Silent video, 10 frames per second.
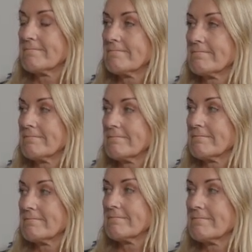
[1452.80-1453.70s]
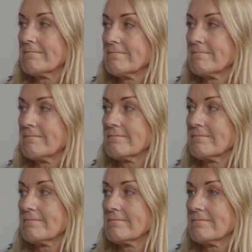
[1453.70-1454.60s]

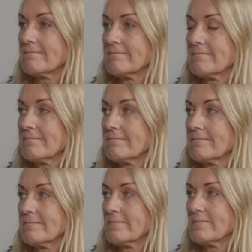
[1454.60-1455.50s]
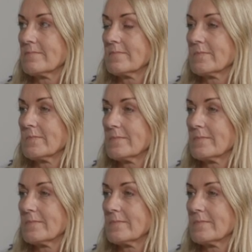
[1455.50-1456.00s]
No words are spoken by the person on screen.